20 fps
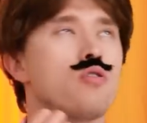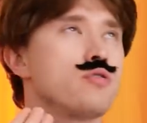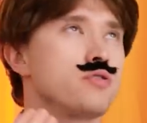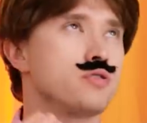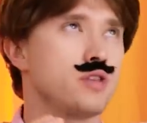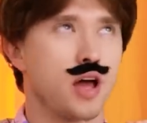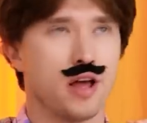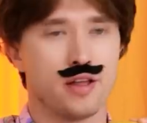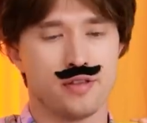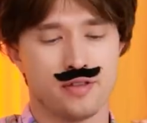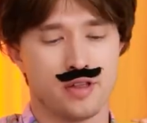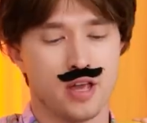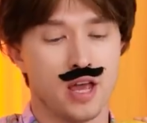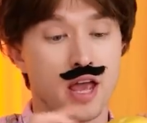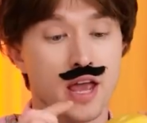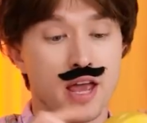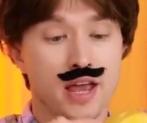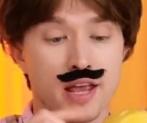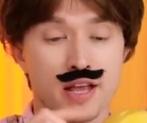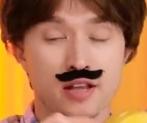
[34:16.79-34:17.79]
Oh, you
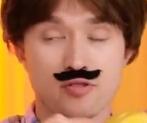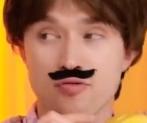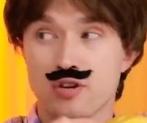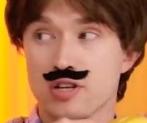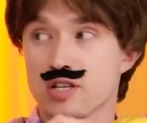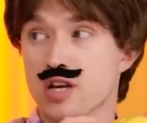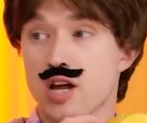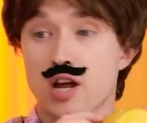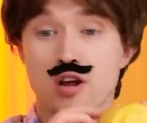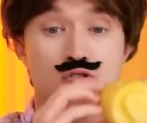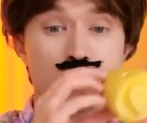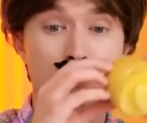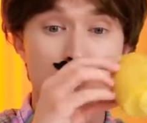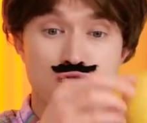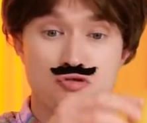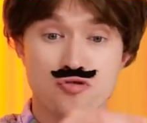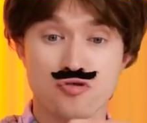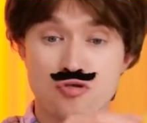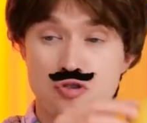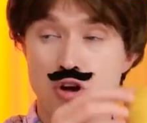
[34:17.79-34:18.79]
just don't get
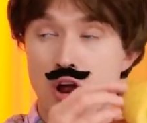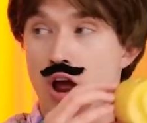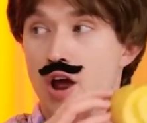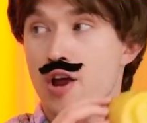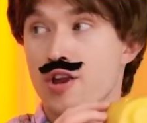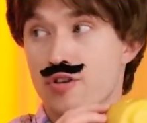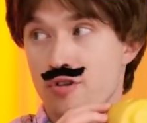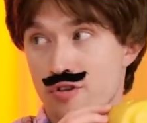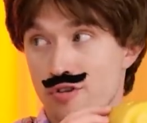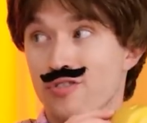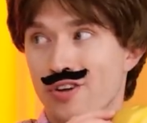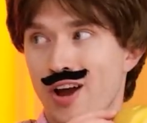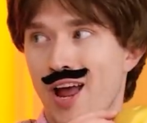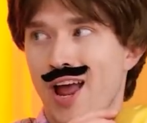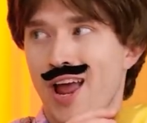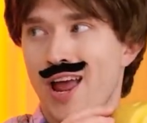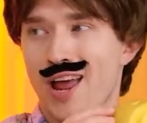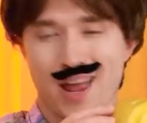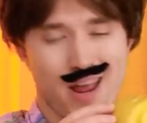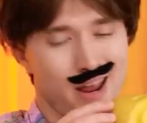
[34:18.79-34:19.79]
it. Stamp it,
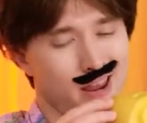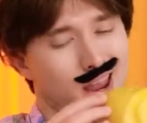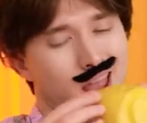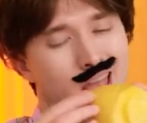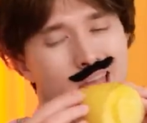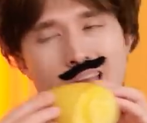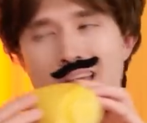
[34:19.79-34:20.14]
okay?